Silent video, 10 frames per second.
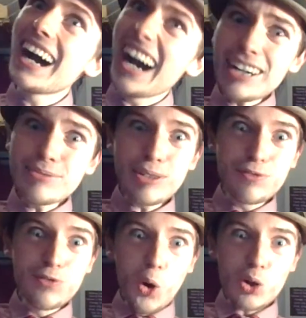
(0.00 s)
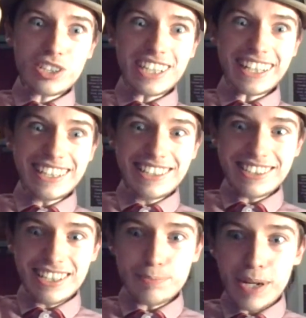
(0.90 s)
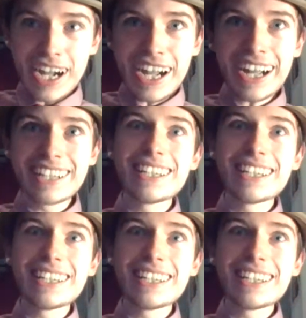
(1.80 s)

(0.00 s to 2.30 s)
I'm at 4 seconds to spare.